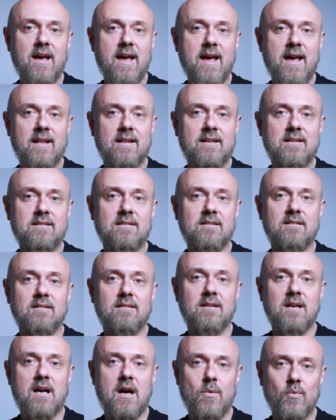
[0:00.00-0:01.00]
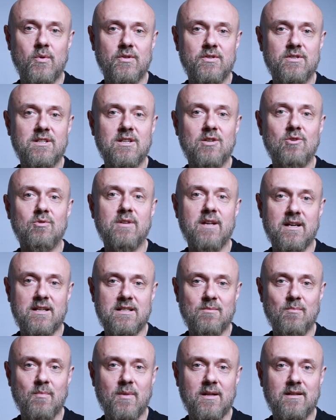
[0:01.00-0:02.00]
and I will see you
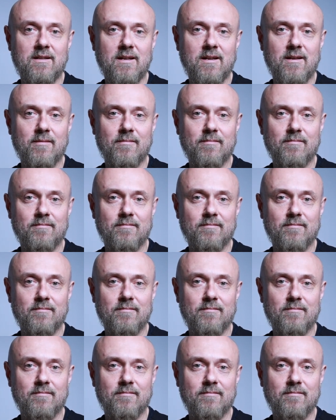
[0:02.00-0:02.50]
next Monday.